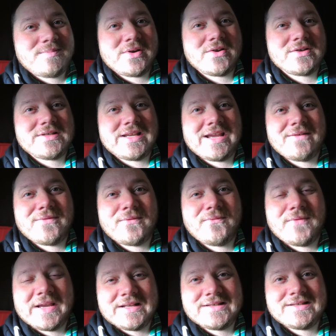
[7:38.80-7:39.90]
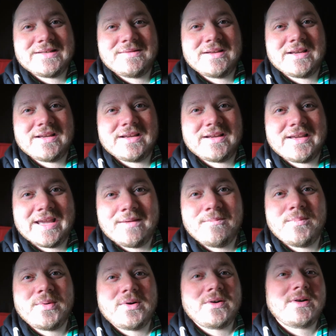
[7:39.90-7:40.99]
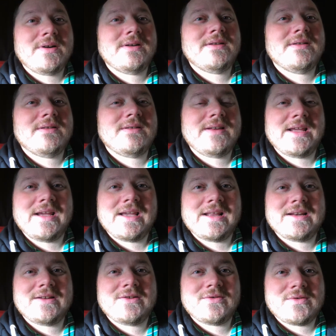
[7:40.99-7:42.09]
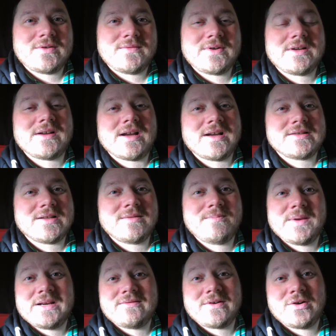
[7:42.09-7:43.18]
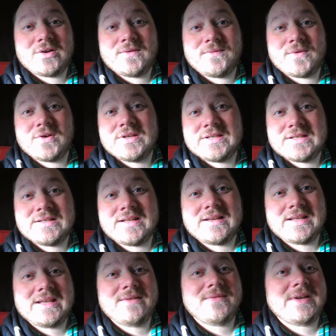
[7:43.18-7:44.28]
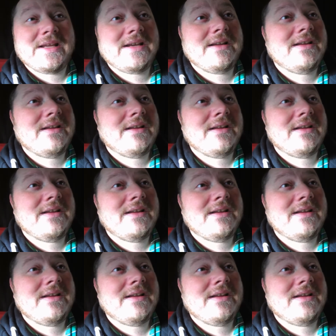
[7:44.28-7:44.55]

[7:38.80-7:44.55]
because they have a fancy camper, they get a tour of the castle. Petra heard voices that evening,